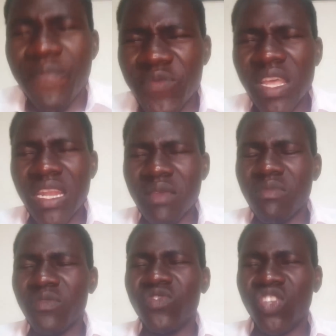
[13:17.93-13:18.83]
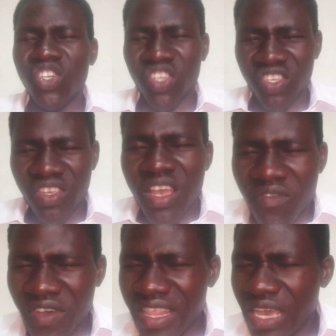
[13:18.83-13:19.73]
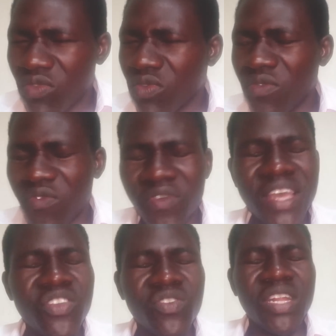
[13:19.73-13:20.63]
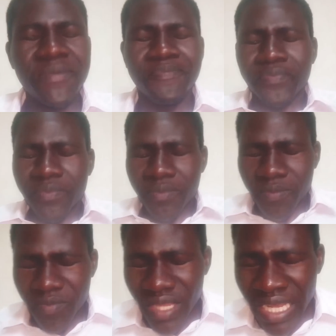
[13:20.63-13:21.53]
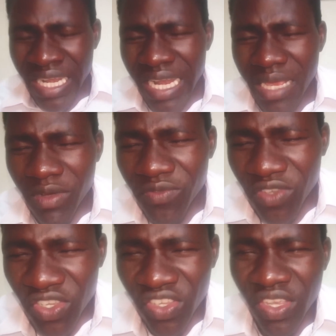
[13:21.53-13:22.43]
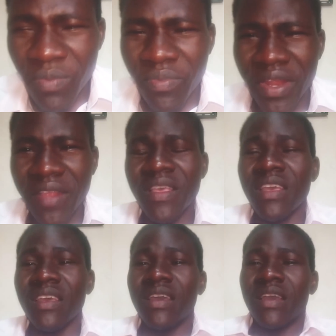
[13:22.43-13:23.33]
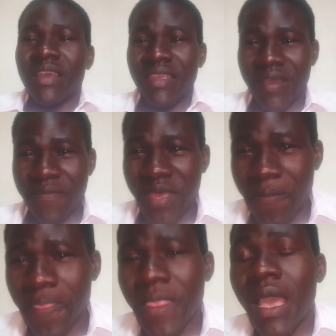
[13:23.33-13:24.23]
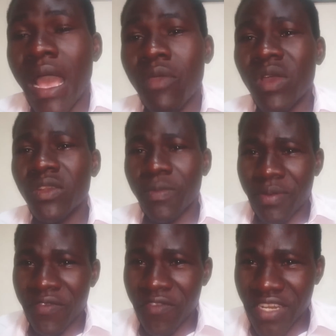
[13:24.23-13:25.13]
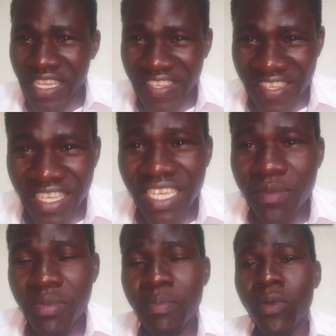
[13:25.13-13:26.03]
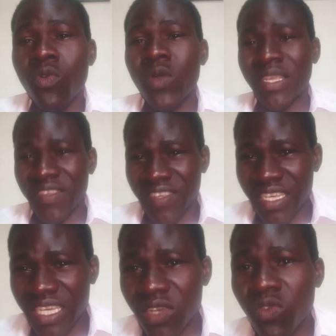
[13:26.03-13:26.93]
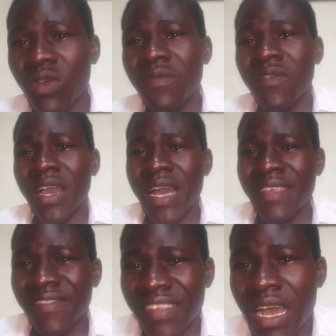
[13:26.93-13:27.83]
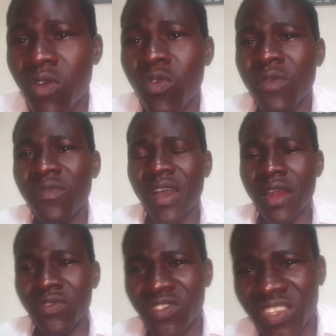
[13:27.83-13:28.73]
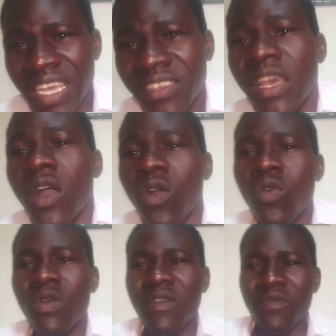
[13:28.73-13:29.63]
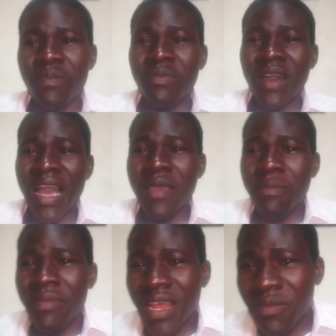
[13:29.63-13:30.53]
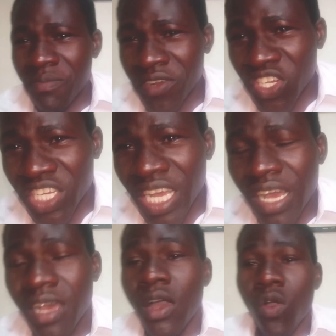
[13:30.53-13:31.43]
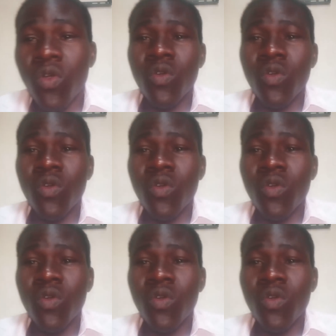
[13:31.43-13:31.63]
in the name of Jesus. Father, I glorify your name. In the name of Jesus, I pray. Amen. I want to pray for the sick, people who are sick, who have cancer, who have ulcers, who have high blood pressure, who